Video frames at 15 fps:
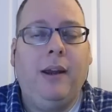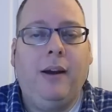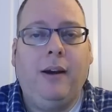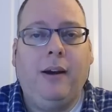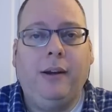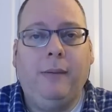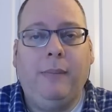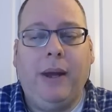
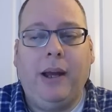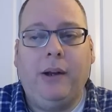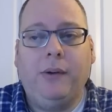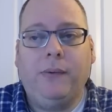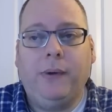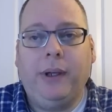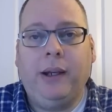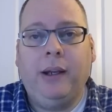on the
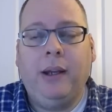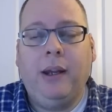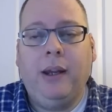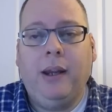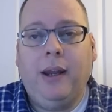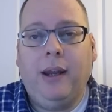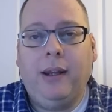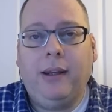boundary
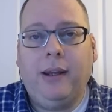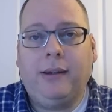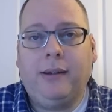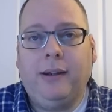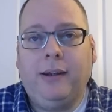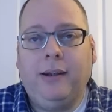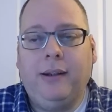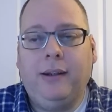
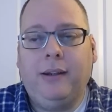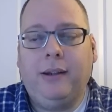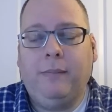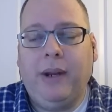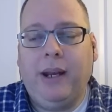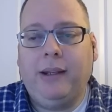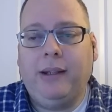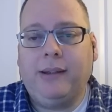at
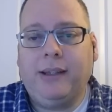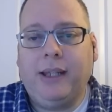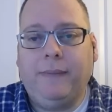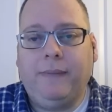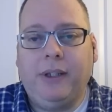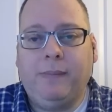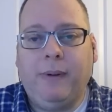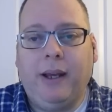the bandit
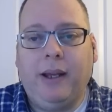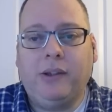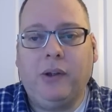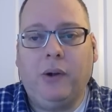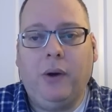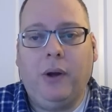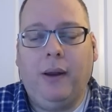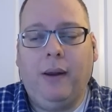safety spot.
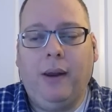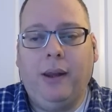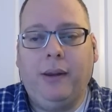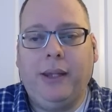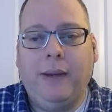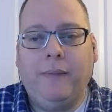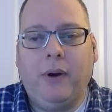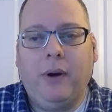So
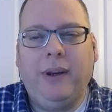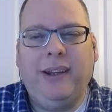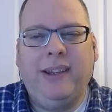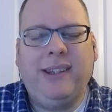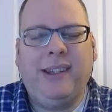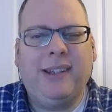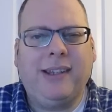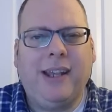they've already
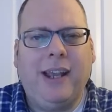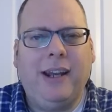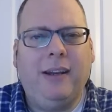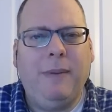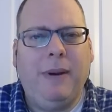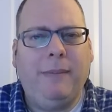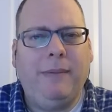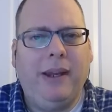
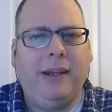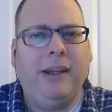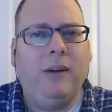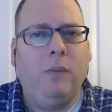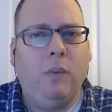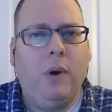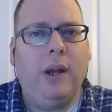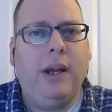decided maybe they
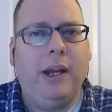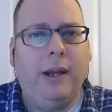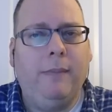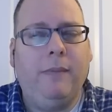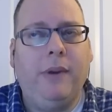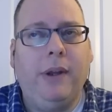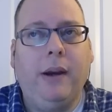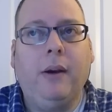didn't want
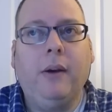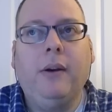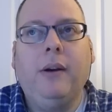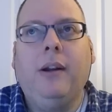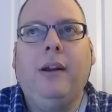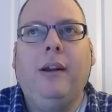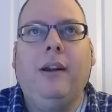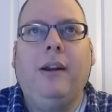him there.
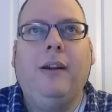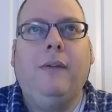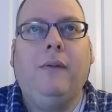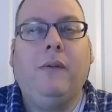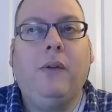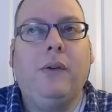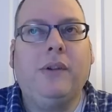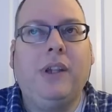
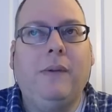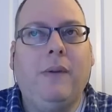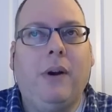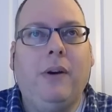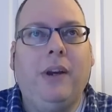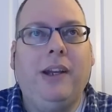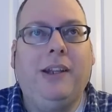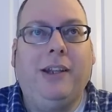Of course, they've
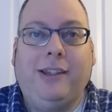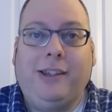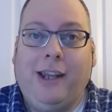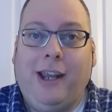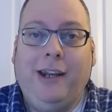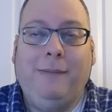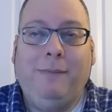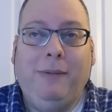already
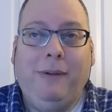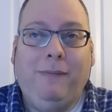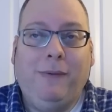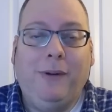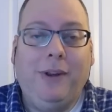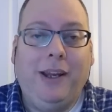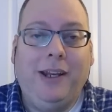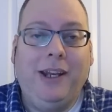decided
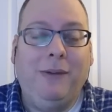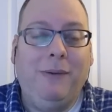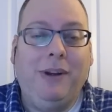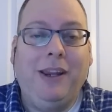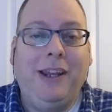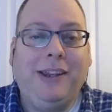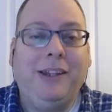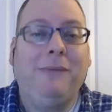before they didn't
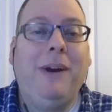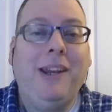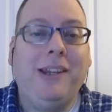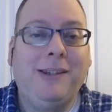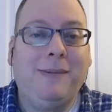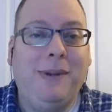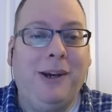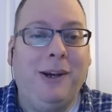want Lathan
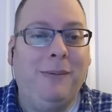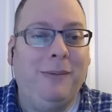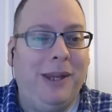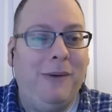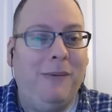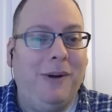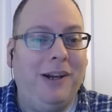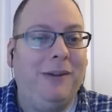Ransom there,
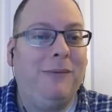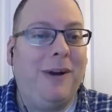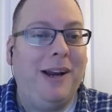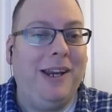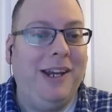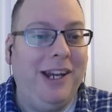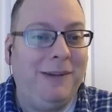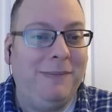and they wanted
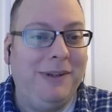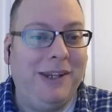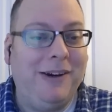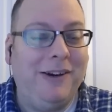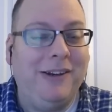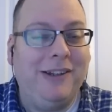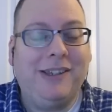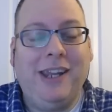Ronnie Hickman
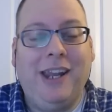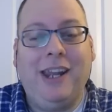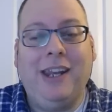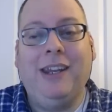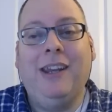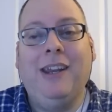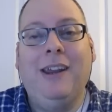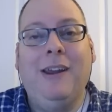there instead.